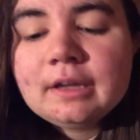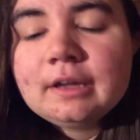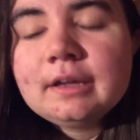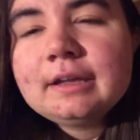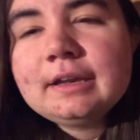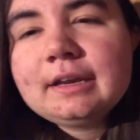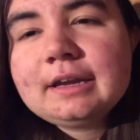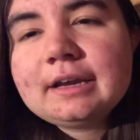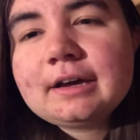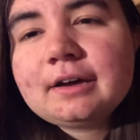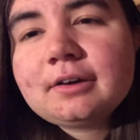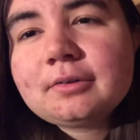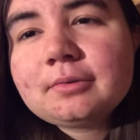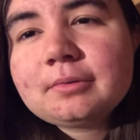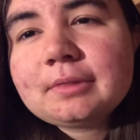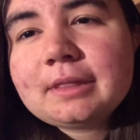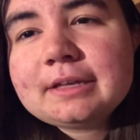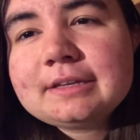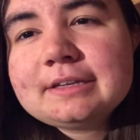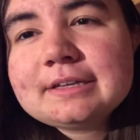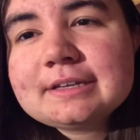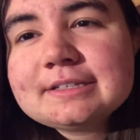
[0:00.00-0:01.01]
Now,
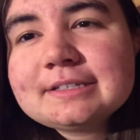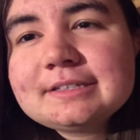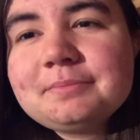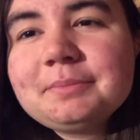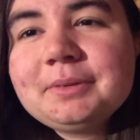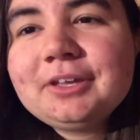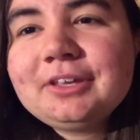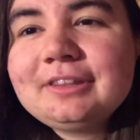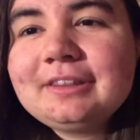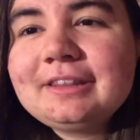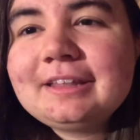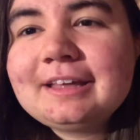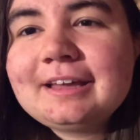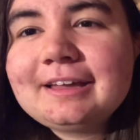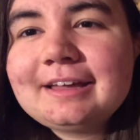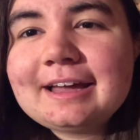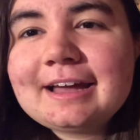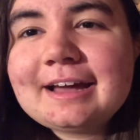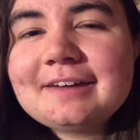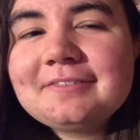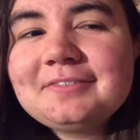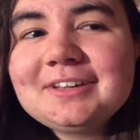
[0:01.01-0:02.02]
that doesn't mean that
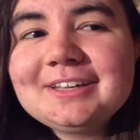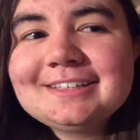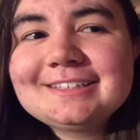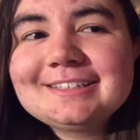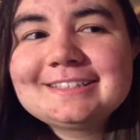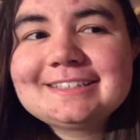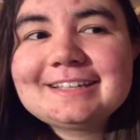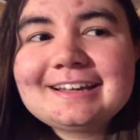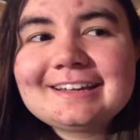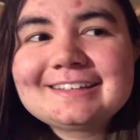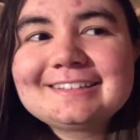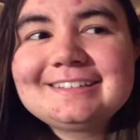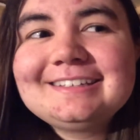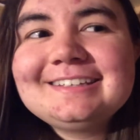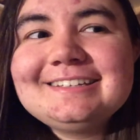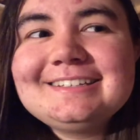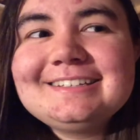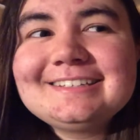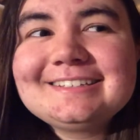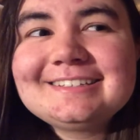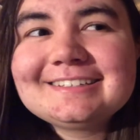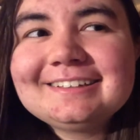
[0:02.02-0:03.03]
having sex
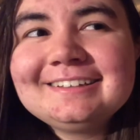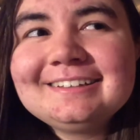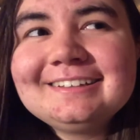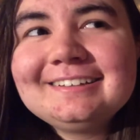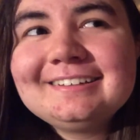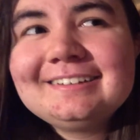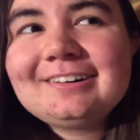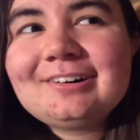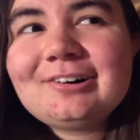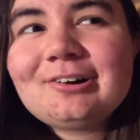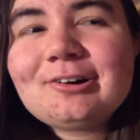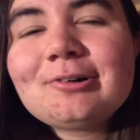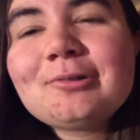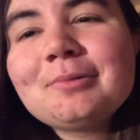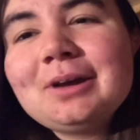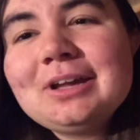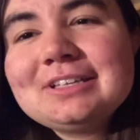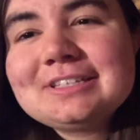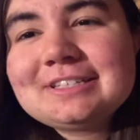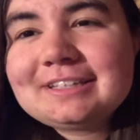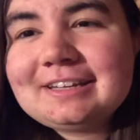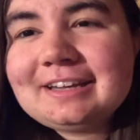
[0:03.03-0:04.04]
is
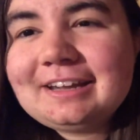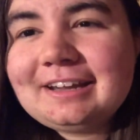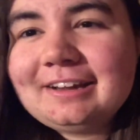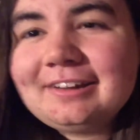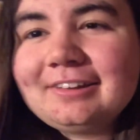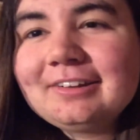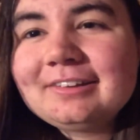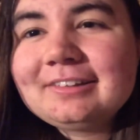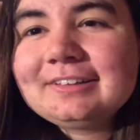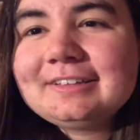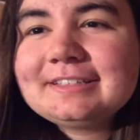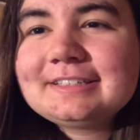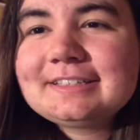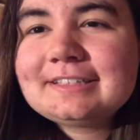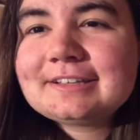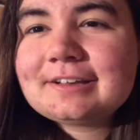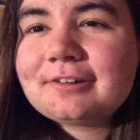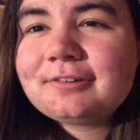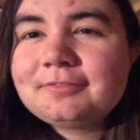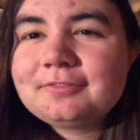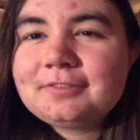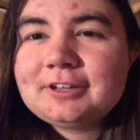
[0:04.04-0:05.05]
always inherently
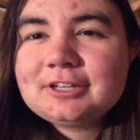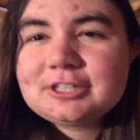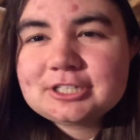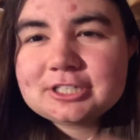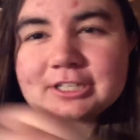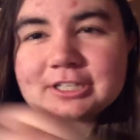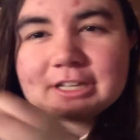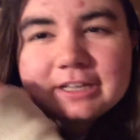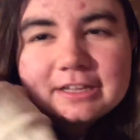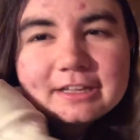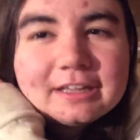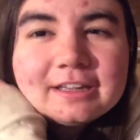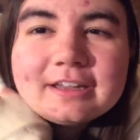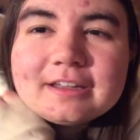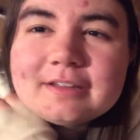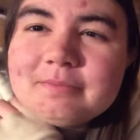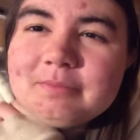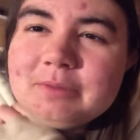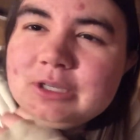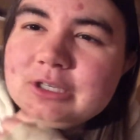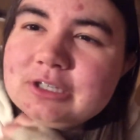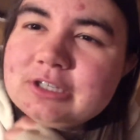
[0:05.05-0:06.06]
selfish. Like, it
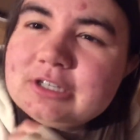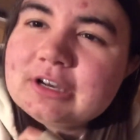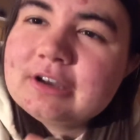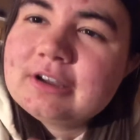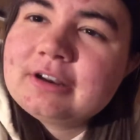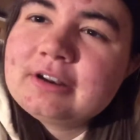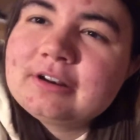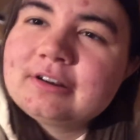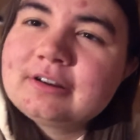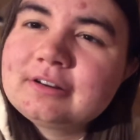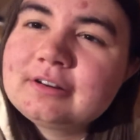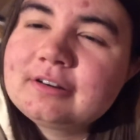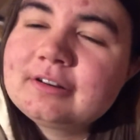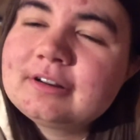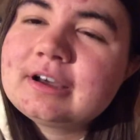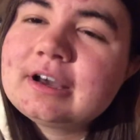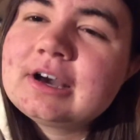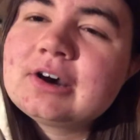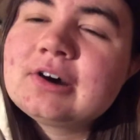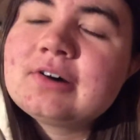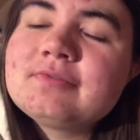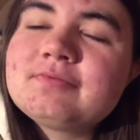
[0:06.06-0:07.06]
can be done
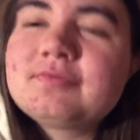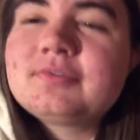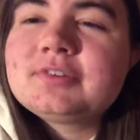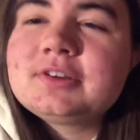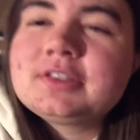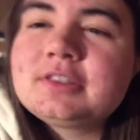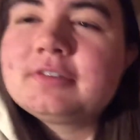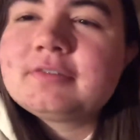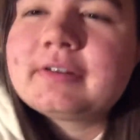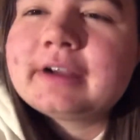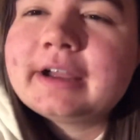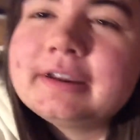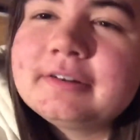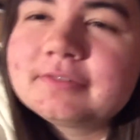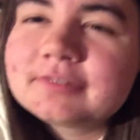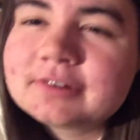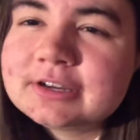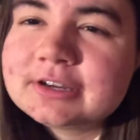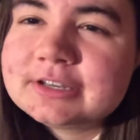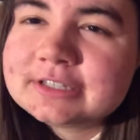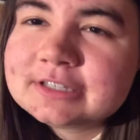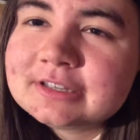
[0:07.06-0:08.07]
for the right
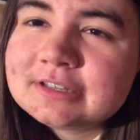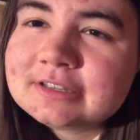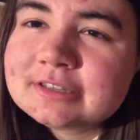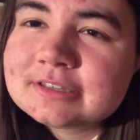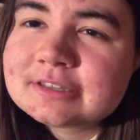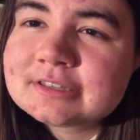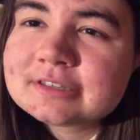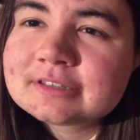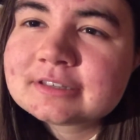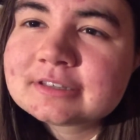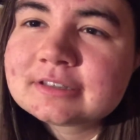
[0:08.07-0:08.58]
reasons.